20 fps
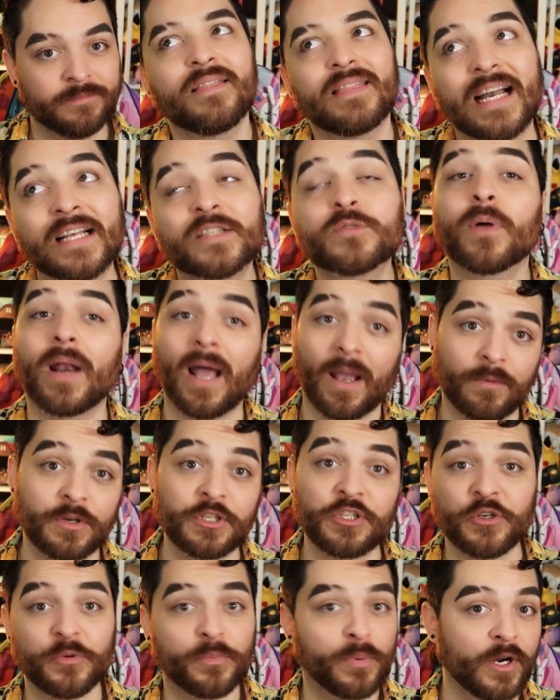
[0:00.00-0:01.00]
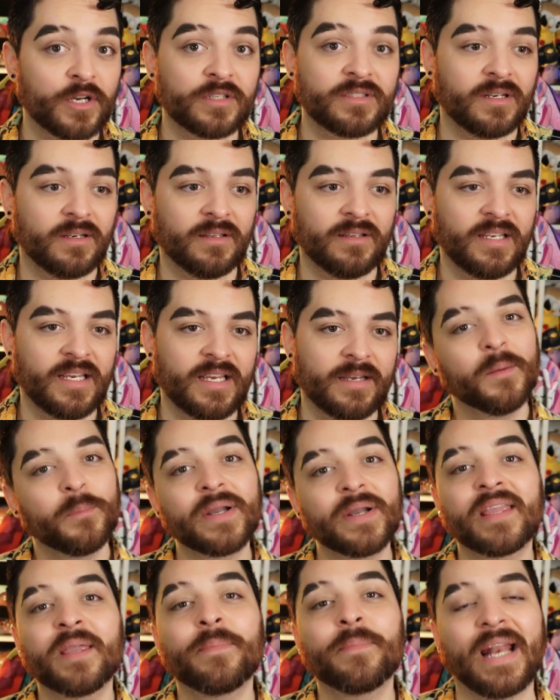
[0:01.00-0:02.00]
That's what I would do personally.
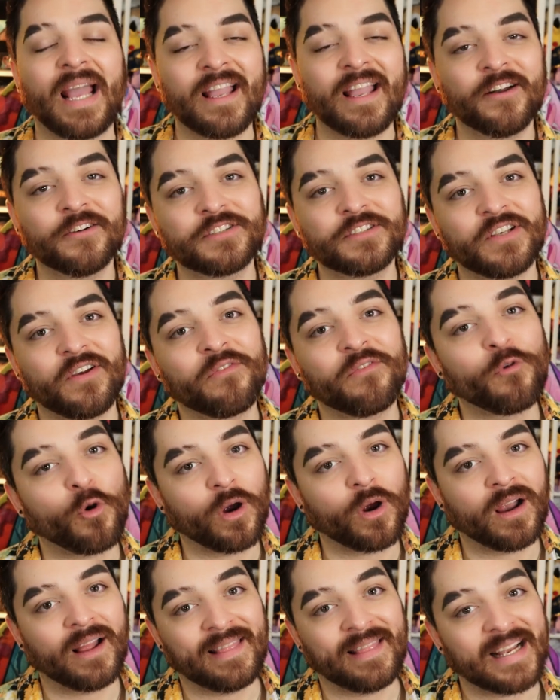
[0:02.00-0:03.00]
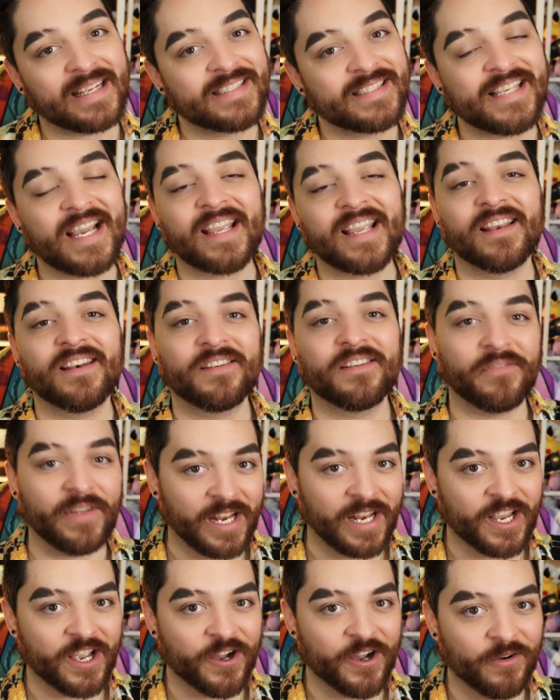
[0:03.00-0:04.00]
But keep an eye out for that second
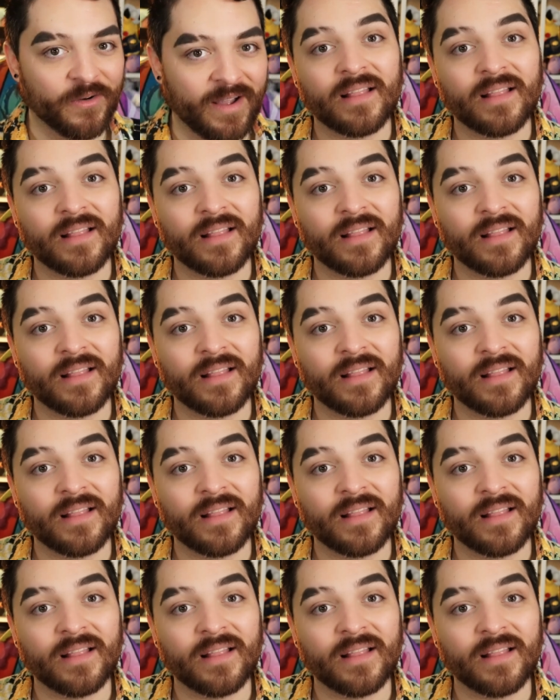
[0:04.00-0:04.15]
video.